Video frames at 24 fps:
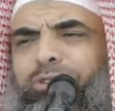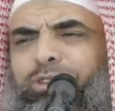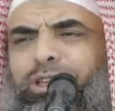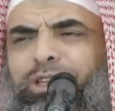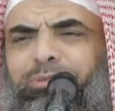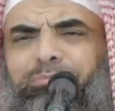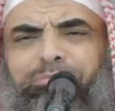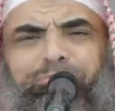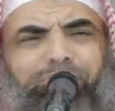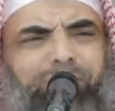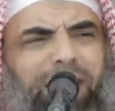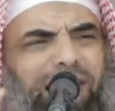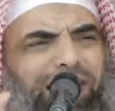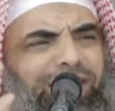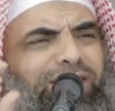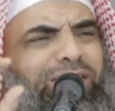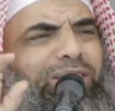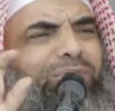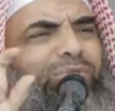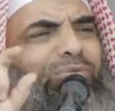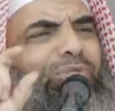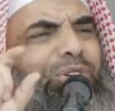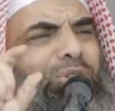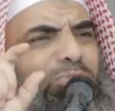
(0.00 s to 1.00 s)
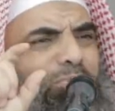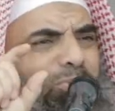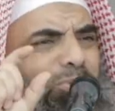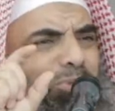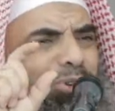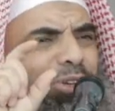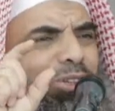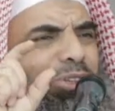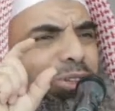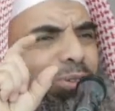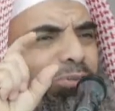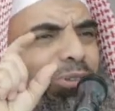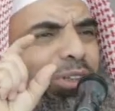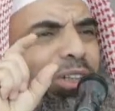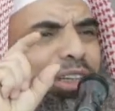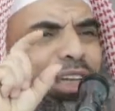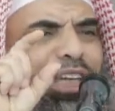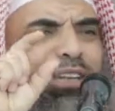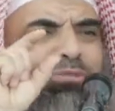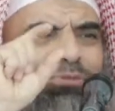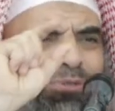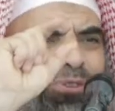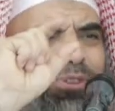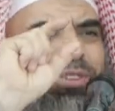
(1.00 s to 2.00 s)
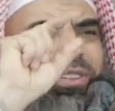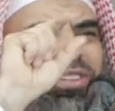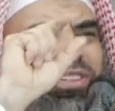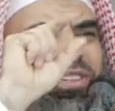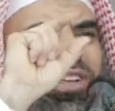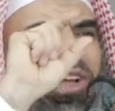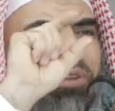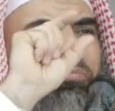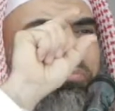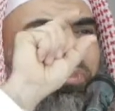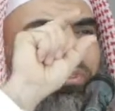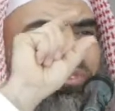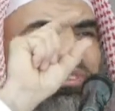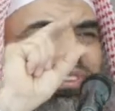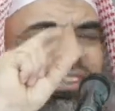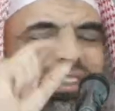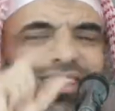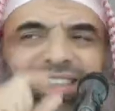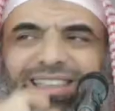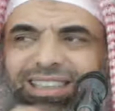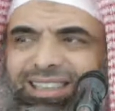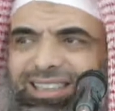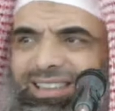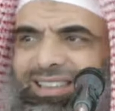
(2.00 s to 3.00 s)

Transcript: the massive reward you will get for this cup of tea.